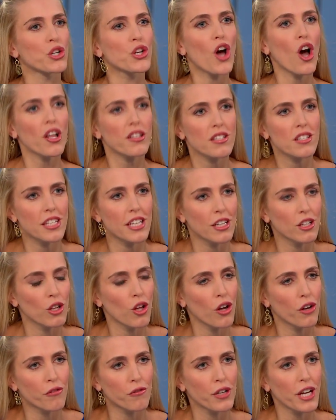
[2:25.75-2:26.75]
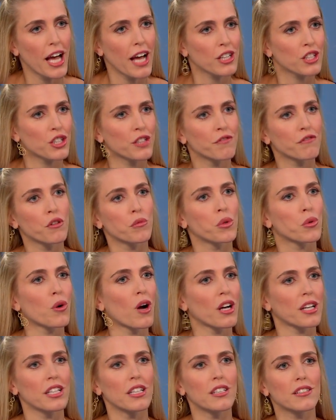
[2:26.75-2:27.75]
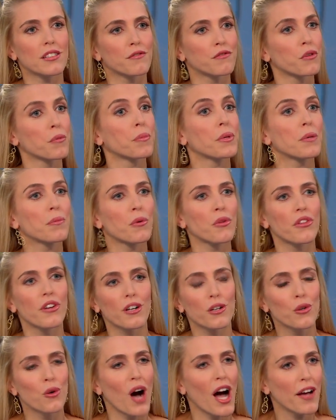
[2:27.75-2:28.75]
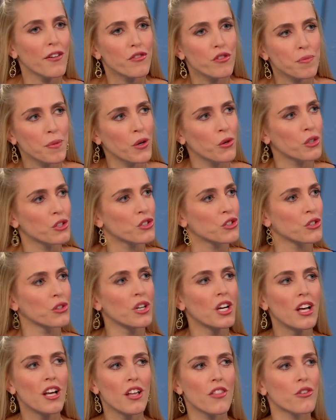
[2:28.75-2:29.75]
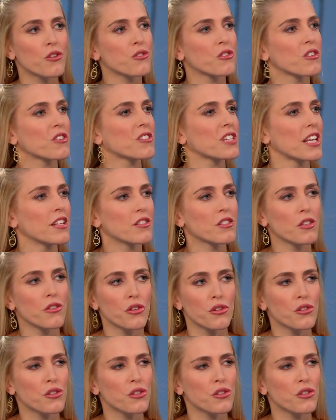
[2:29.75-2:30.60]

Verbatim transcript: not seeing a lot of reaction from Iraqis and from people there who I've spoken to. There's a sense that the